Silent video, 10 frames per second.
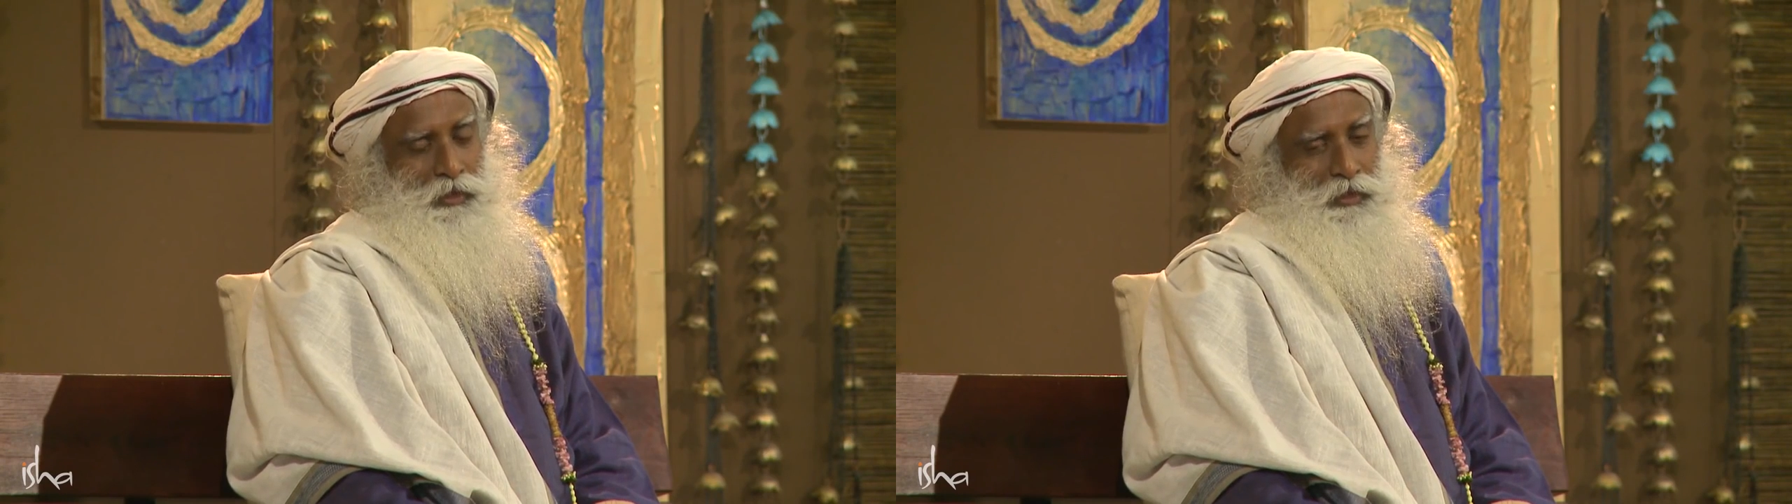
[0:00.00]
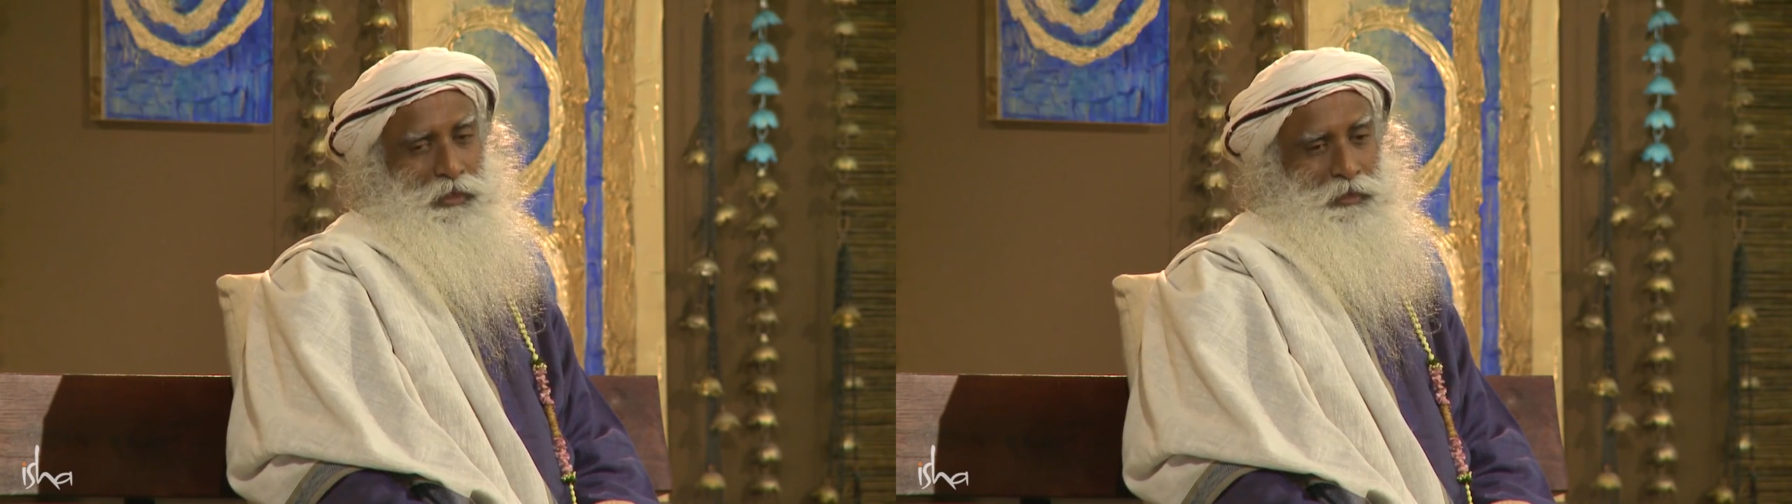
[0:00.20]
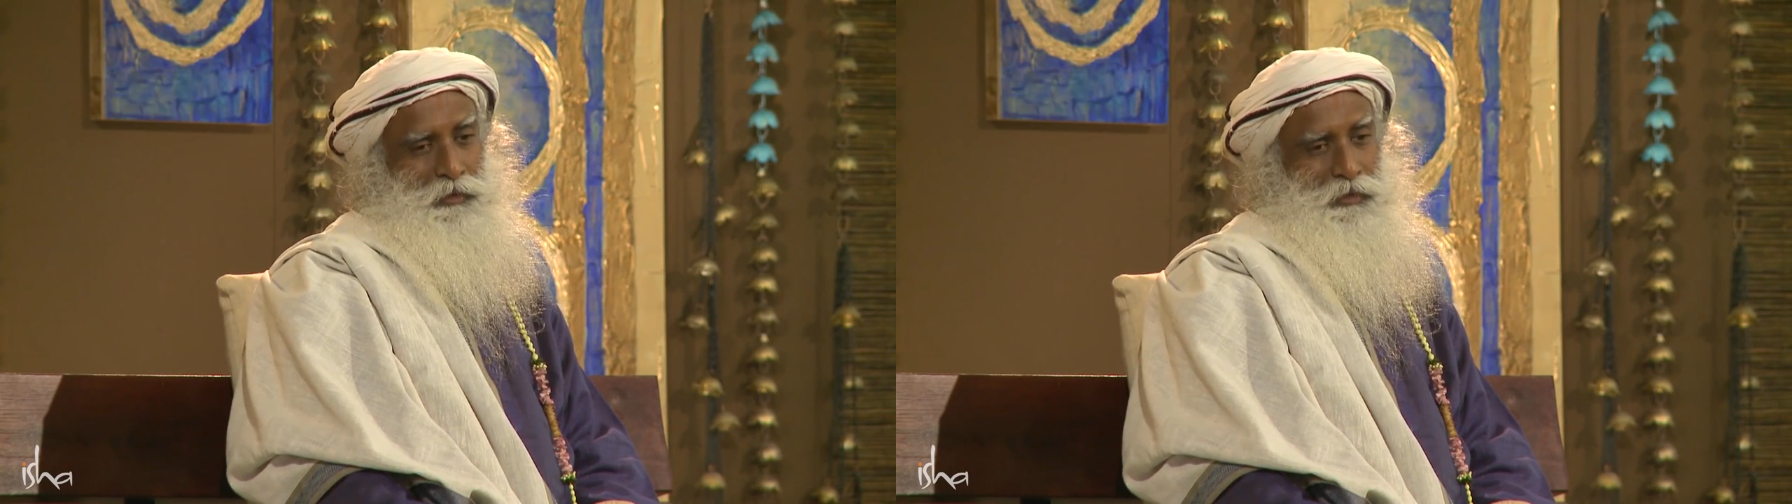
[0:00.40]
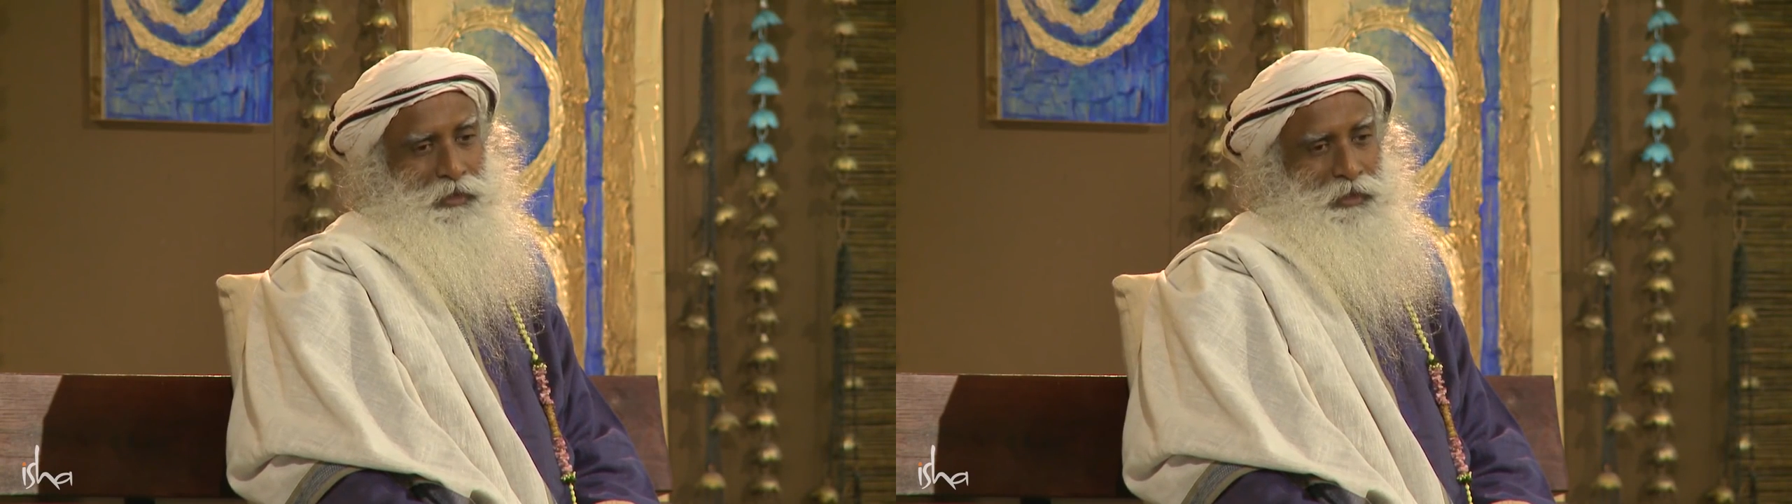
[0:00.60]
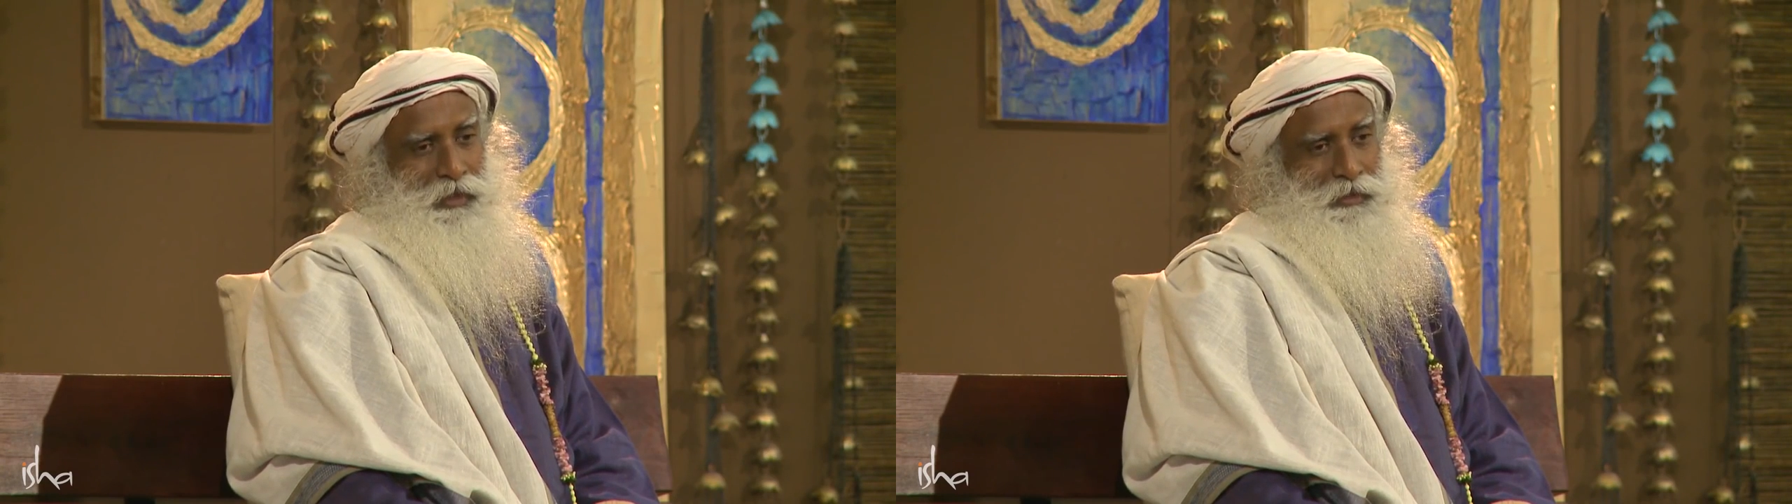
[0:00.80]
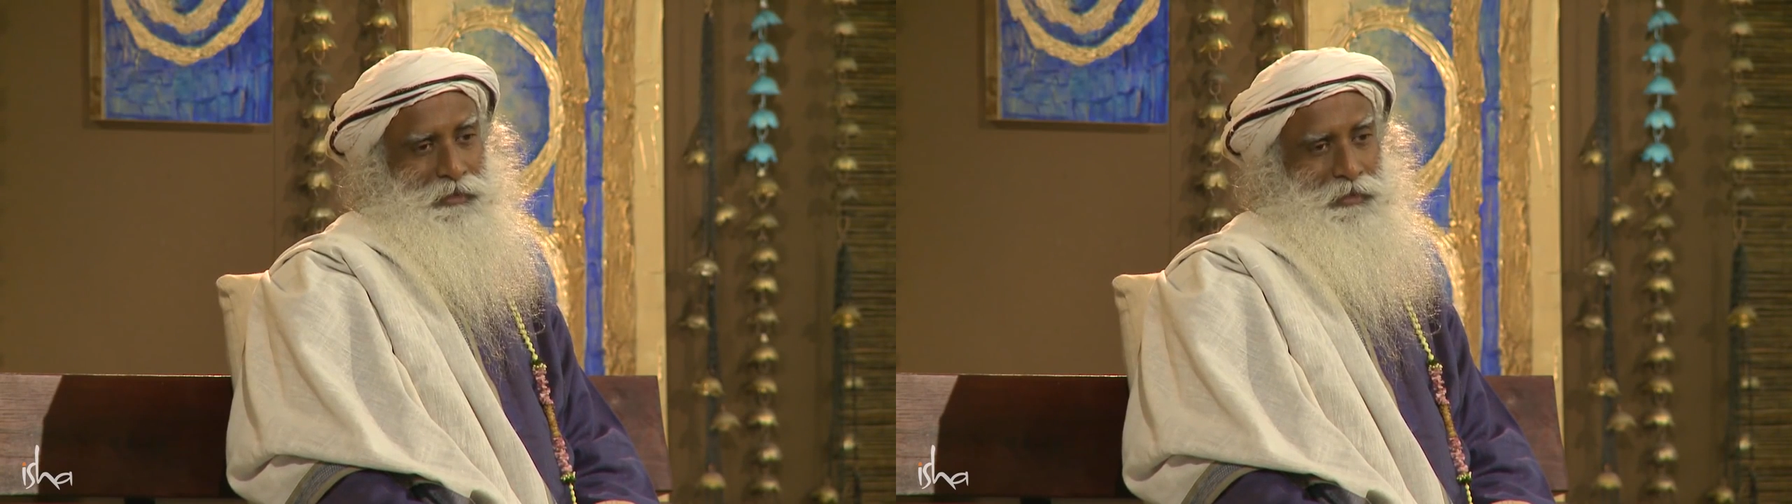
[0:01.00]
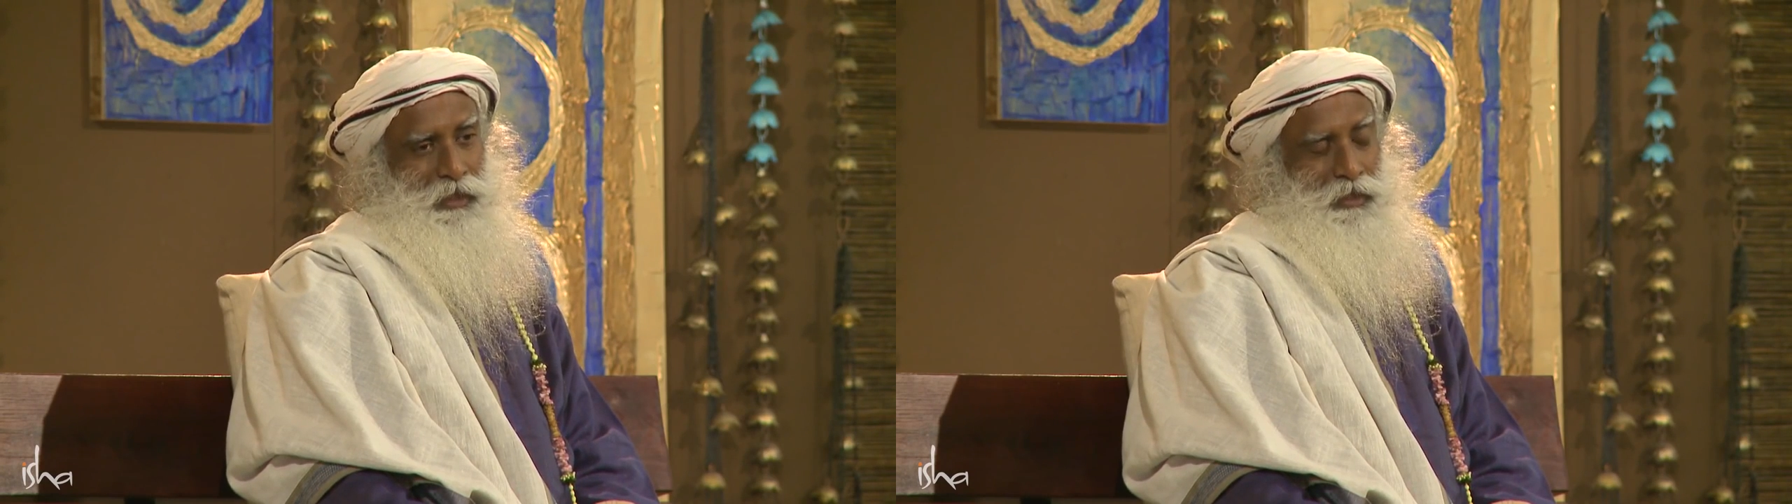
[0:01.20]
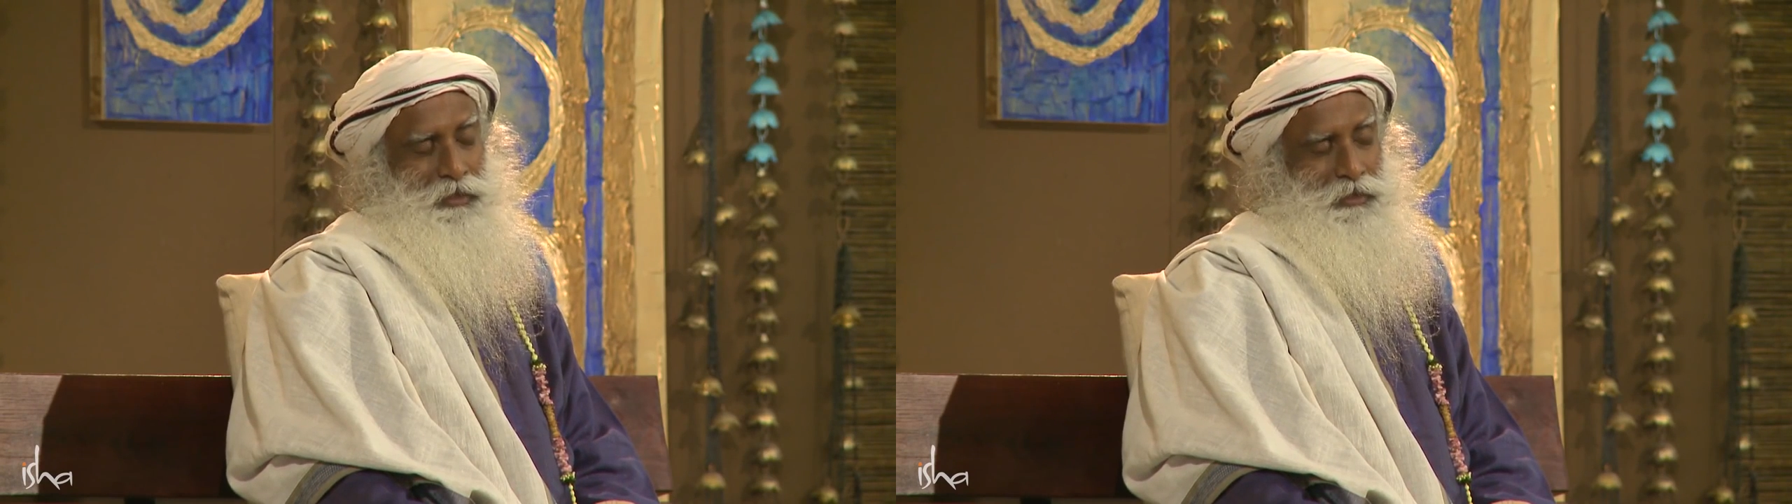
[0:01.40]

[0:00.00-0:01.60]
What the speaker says: dead to the dead is not a